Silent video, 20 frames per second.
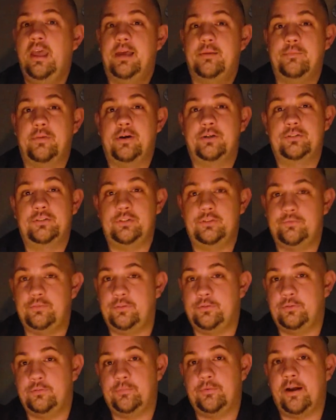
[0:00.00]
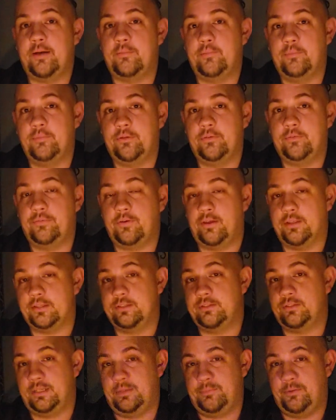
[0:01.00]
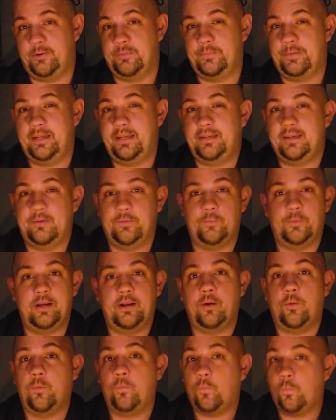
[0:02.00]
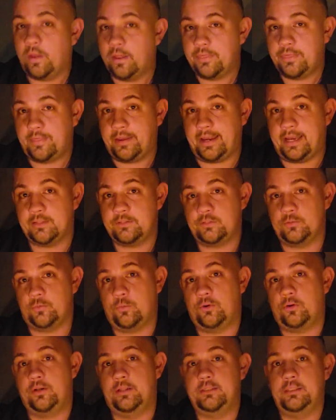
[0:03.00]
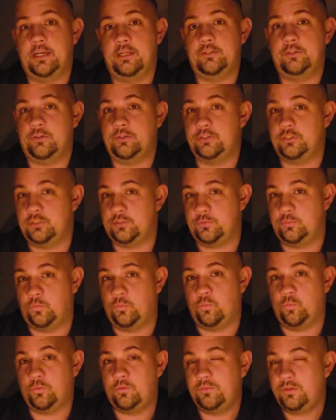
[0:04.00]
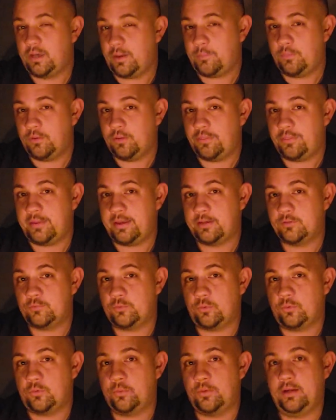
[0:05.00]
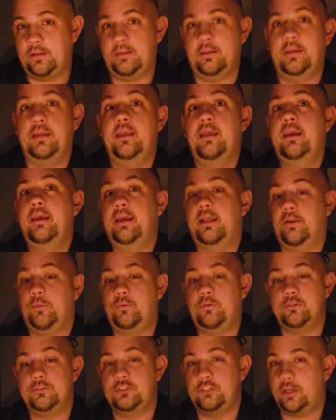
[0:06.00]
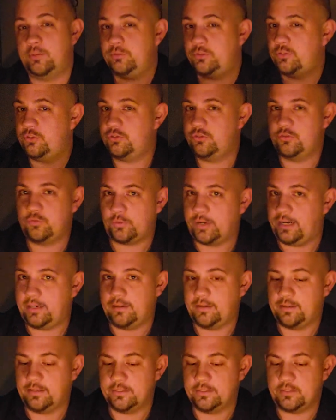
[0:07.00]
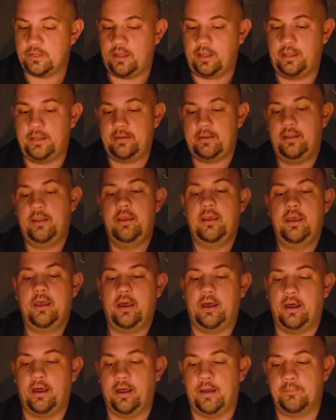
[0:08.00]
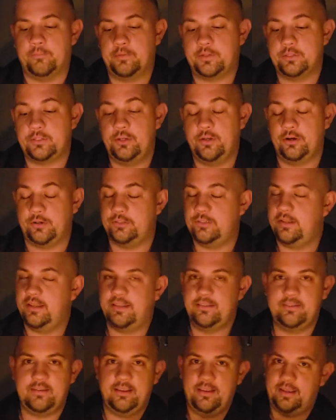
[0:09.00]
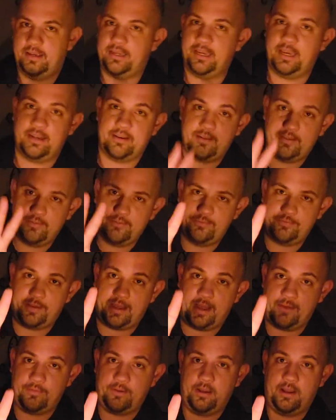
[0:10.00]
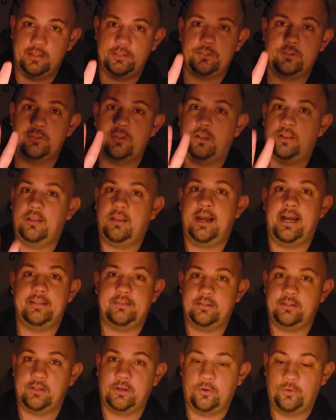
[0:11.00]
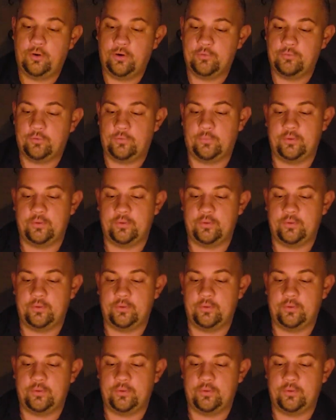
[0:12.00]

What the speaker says: most of you would probably fall asleep on me, and we don't want that. So we're going to touch on just a couple of things real quickly, and we're going to jump straight into this haunt. Because there's, again, 5 haunts. There's a lot to go over